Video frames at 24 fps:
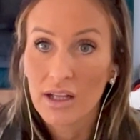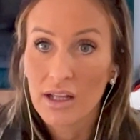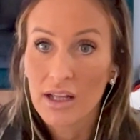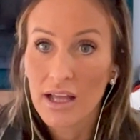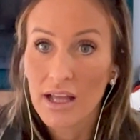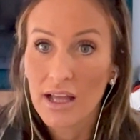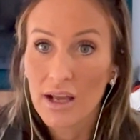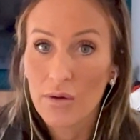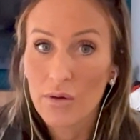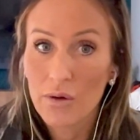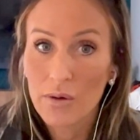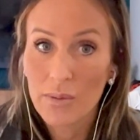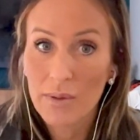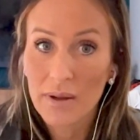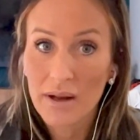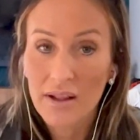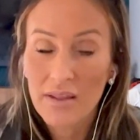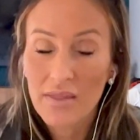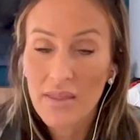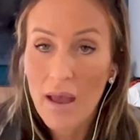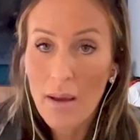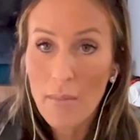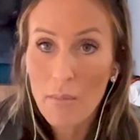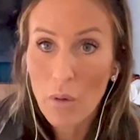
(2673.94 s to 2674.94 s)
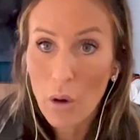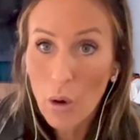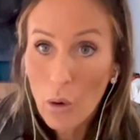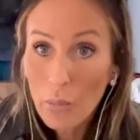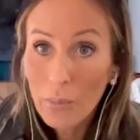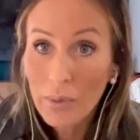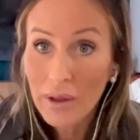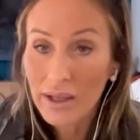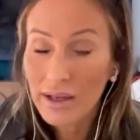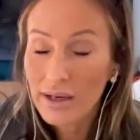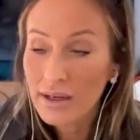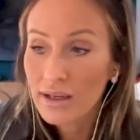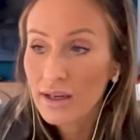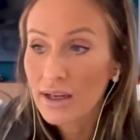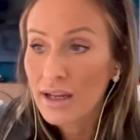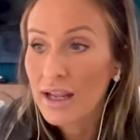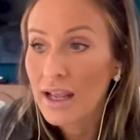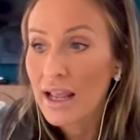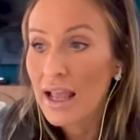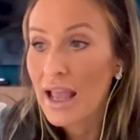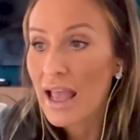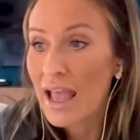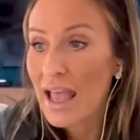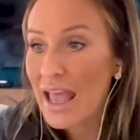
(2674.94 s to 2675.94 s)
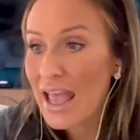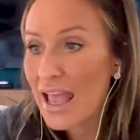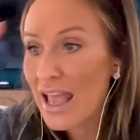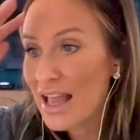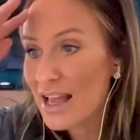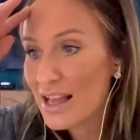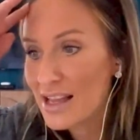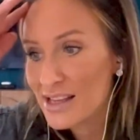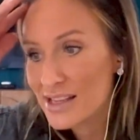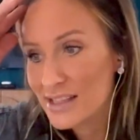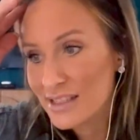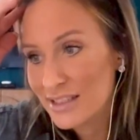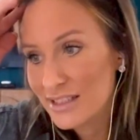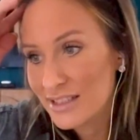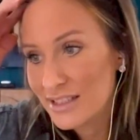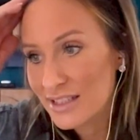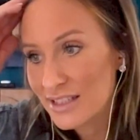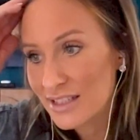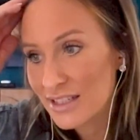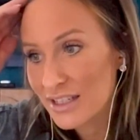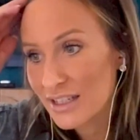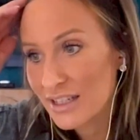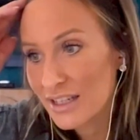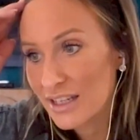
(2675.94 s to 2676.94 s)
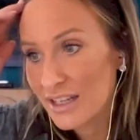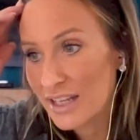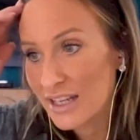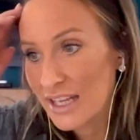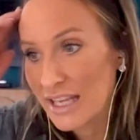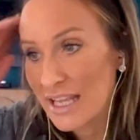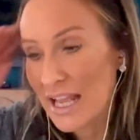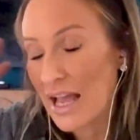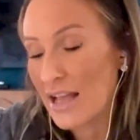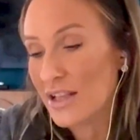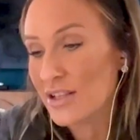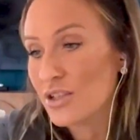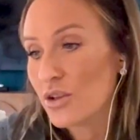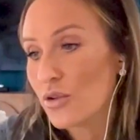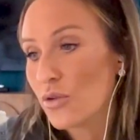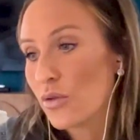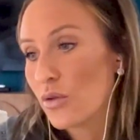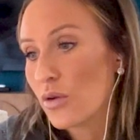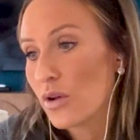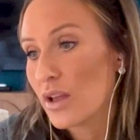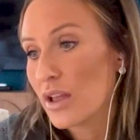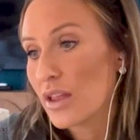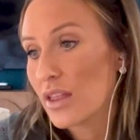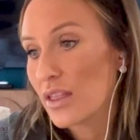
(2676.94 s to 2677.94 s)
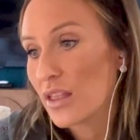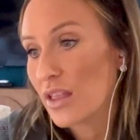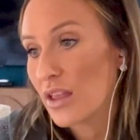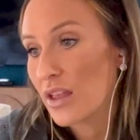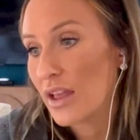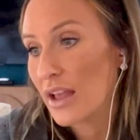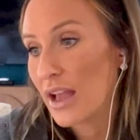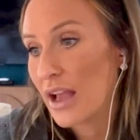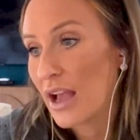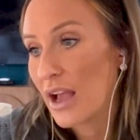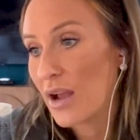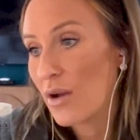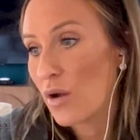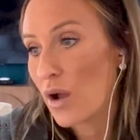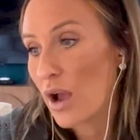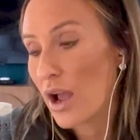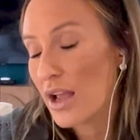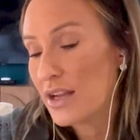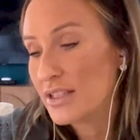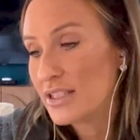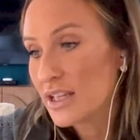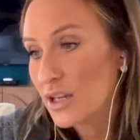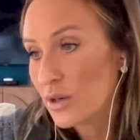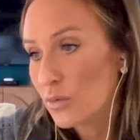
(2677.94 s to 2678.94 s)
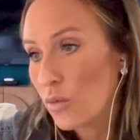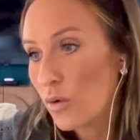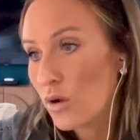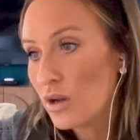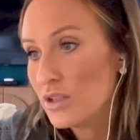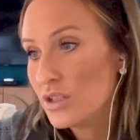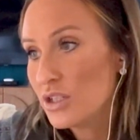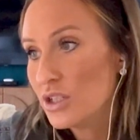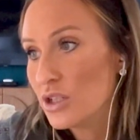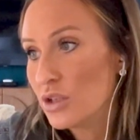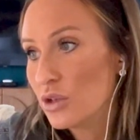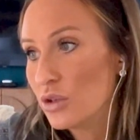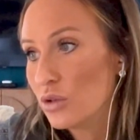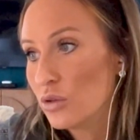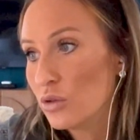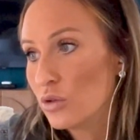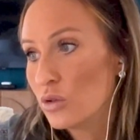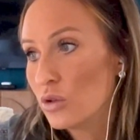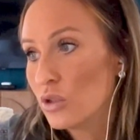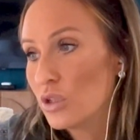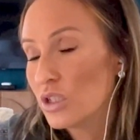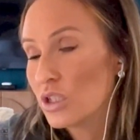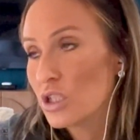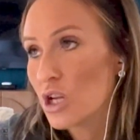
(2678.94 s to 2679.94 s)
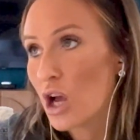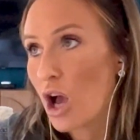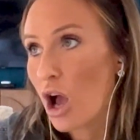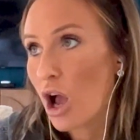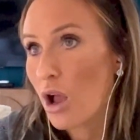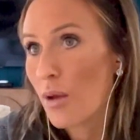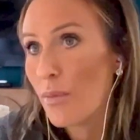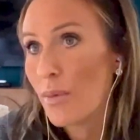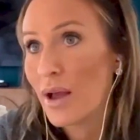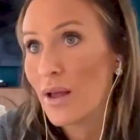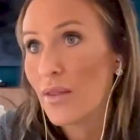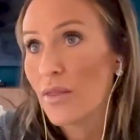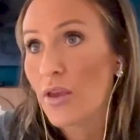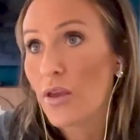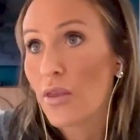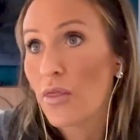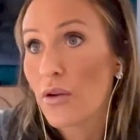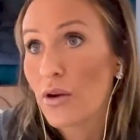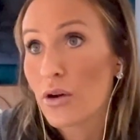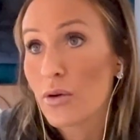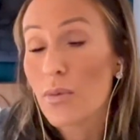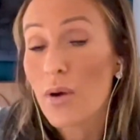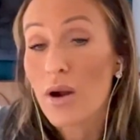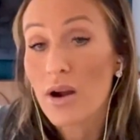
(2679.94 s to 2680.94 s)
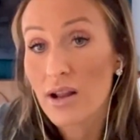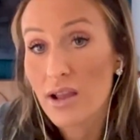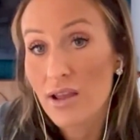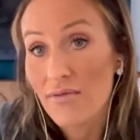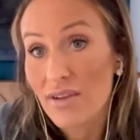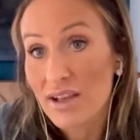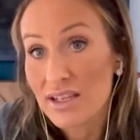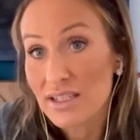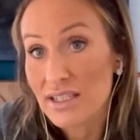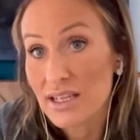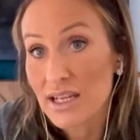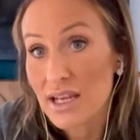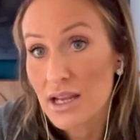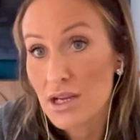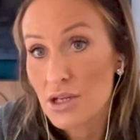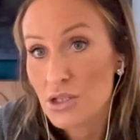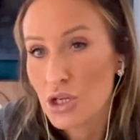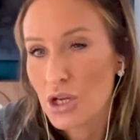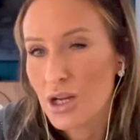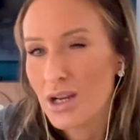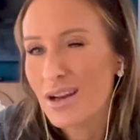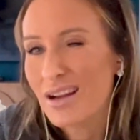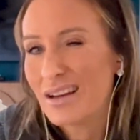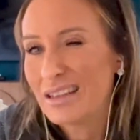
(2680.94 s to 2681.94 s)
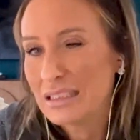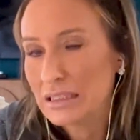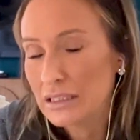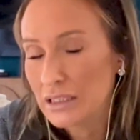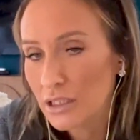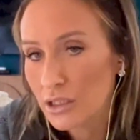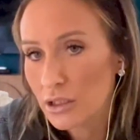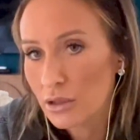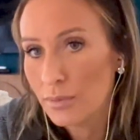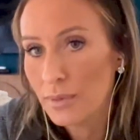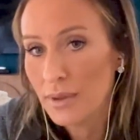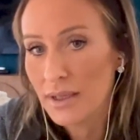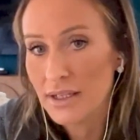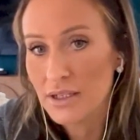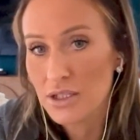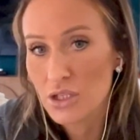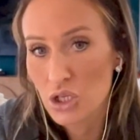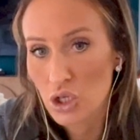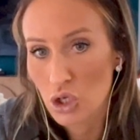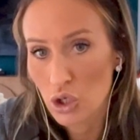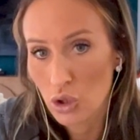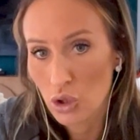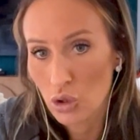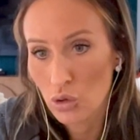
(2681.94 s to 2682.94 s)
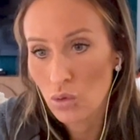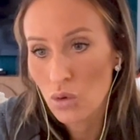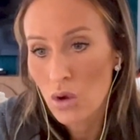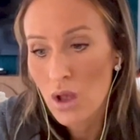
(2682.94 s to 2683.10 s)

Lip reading: It would have been in that moment. And yeah, so I did want to talk about the third party investigation a little bit too.